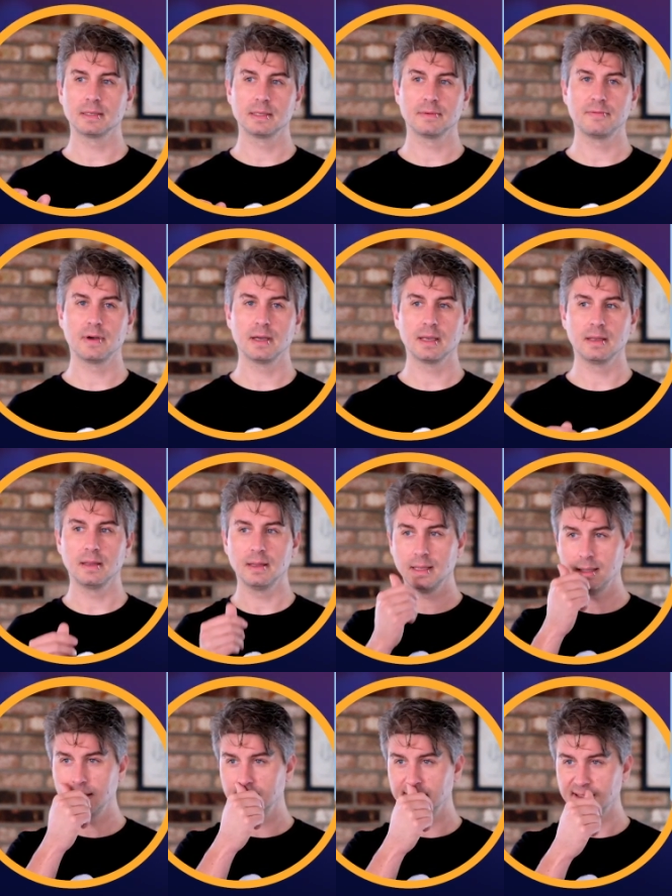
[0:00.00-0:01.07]
define
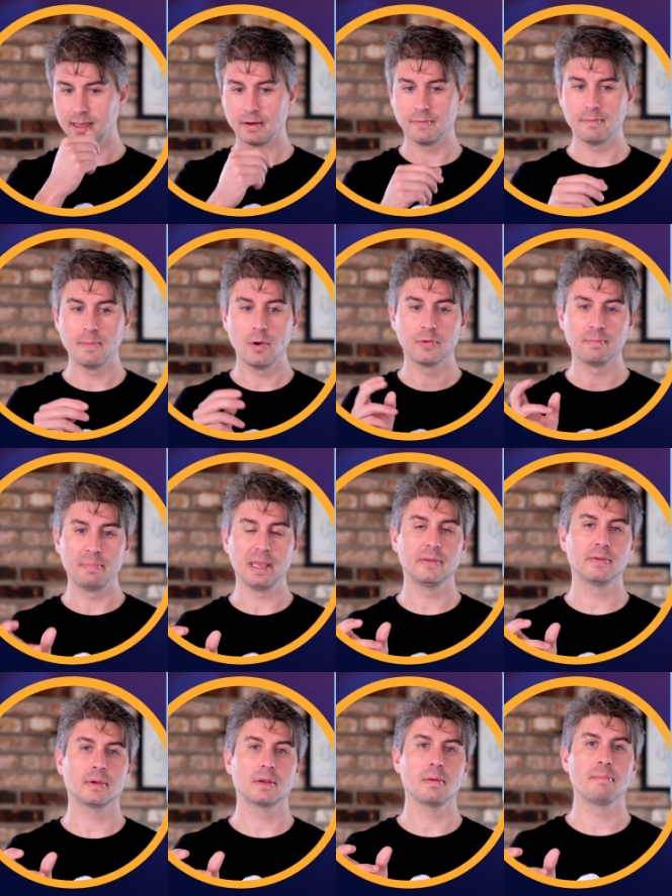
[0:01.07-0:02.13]
the kind of most
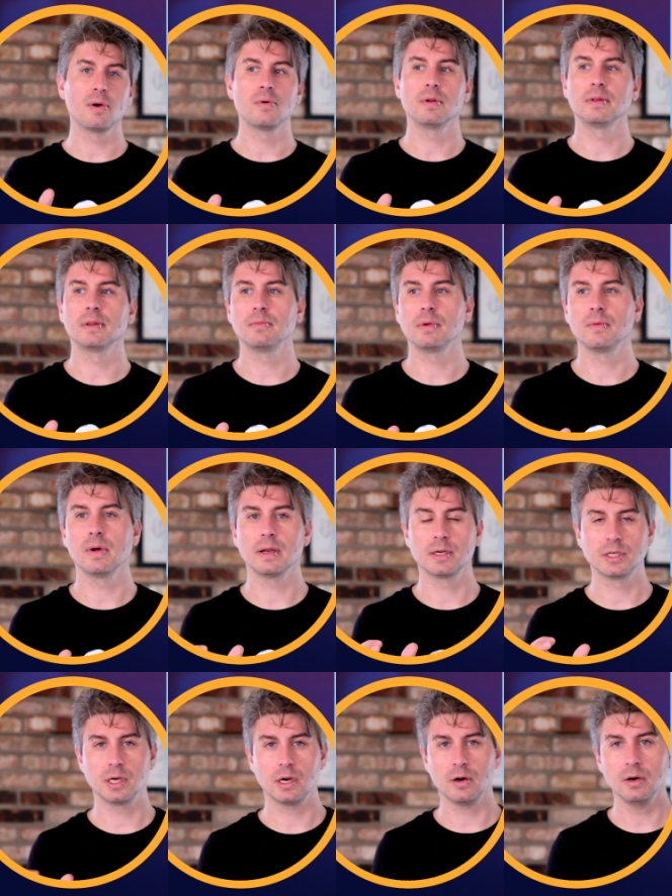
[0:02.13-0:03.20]
basic component that we wanted to
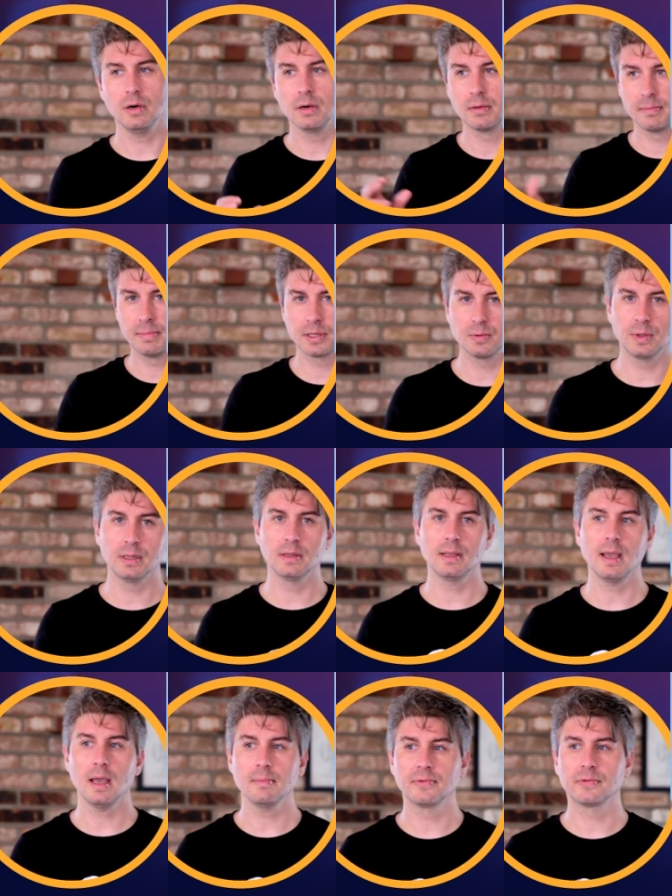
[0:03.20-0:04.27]
share between the apps.